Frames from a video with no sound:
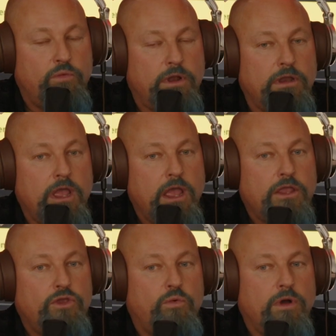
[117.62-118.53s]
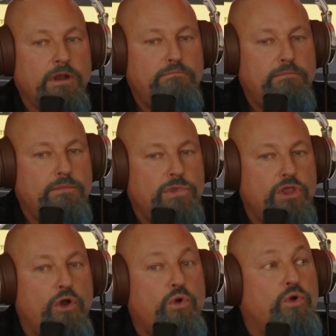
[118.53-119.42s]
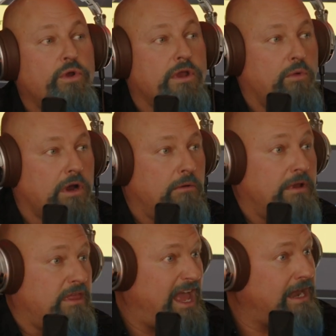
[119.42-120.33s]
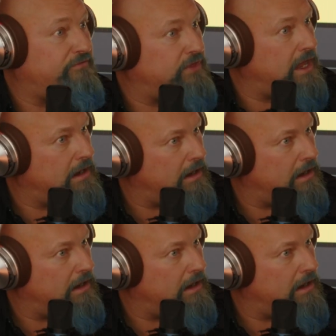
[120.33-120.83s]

when you want to know who you're working with and if they